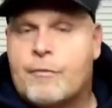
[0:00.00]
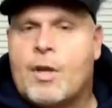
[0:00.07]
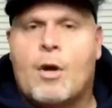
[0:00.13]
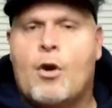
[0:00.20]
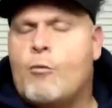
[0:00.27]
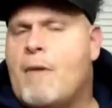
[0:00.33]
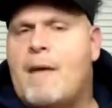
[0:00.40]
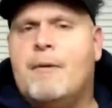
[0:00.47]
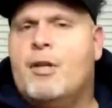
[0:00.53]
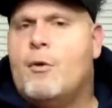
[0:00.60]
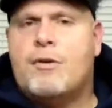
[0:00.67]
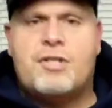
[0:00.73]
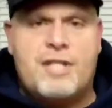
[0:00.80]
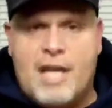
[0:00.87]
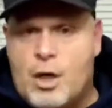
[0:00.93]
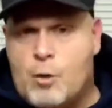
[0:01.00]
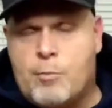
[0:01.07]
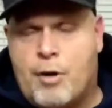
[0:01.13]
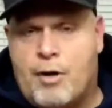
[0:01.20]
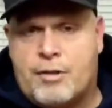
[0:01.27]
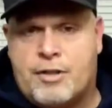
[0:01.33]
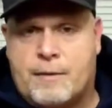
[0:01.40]
Or maybe you're a single
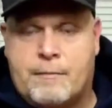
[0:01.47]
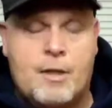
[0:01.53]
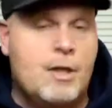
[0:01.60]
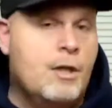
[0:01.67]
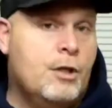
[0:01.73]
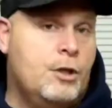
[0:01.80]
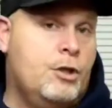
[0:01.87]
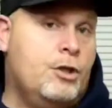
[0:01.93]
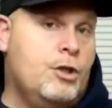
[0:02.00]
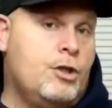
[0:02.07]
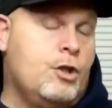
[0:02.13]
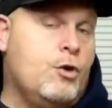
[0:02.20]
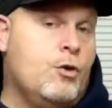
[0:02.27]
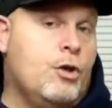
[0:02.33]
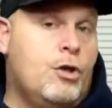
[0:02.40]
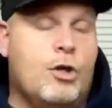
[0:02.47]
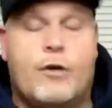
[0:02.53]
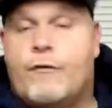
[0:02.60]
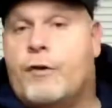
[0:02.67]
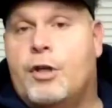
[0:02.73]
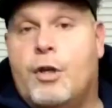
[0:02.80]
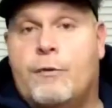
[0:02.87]
person. You're just going to cook for
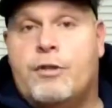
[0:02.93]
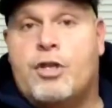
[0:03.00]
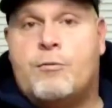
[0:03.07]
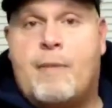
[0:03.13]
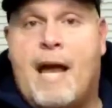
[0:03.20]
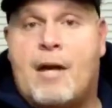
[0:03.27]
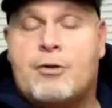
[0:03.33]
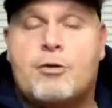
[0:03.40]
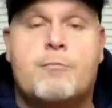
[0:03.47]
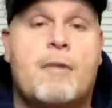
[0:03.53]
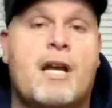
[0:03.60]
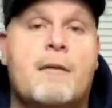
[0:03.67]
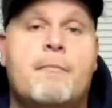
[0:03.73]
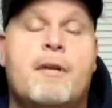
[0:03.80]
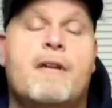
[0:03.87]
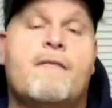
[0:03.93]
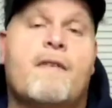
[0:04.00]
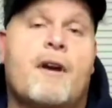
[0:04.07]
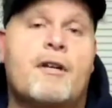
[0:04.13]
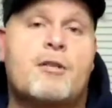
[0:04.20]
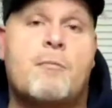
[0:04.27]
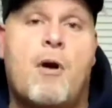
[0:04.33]
you and your spouse, or maybe a
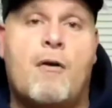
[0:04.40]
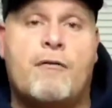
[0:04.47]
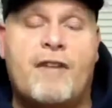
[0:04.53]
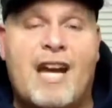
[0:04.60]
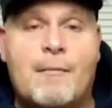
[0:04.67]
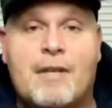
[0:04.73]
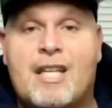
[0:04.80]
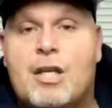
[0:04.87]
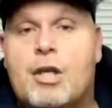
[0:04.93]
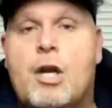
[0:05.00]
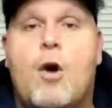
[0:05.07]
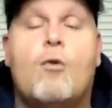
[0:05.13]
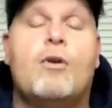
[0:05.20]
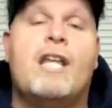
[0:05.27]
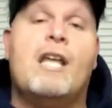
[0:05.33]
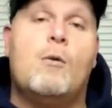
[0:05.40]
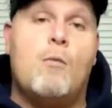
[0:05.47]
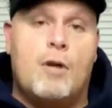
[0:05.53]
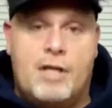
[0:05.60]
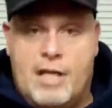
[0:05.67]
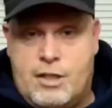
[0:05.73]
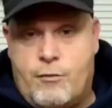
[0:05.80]
very small family. You don't need one
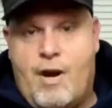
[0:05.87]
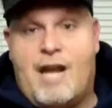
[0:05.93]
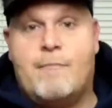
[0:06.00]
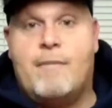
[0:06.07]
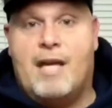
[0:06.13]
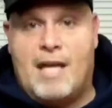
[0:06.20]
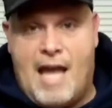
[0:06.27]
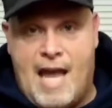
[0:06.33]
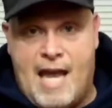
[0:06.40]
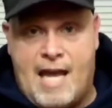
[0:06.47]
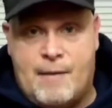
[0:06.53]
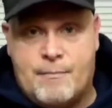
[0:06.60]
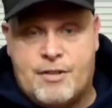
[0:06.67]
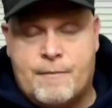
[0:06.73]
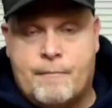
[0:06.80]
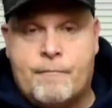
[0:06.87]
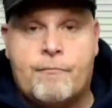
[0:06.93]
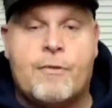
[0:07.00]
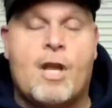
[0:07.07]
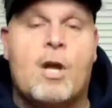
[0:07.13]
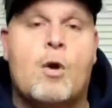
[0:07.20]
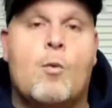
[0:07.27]
of these great big hams.
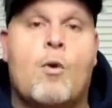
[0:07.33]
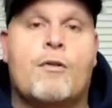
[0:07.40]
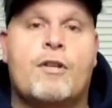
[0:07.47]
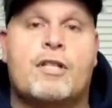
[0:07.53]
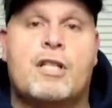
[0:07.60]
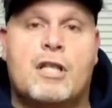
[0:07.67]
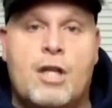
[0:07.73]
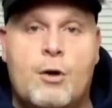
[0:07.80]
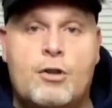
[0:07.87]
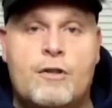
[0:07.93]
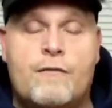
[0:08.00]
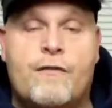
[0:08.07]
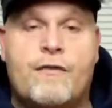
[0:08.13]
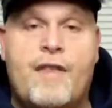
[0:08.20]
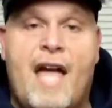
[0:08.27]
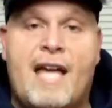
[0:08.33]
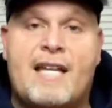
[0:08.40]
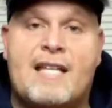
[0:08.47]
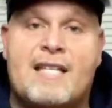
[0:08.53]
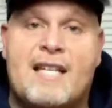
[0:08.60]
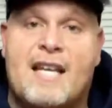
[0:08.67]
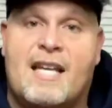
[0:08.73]
Well, the solution for that
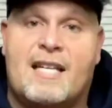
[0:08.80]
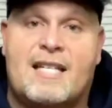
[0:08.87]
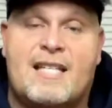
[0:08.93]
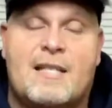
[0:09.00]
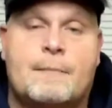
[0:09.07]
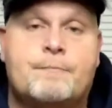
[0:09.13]
is this.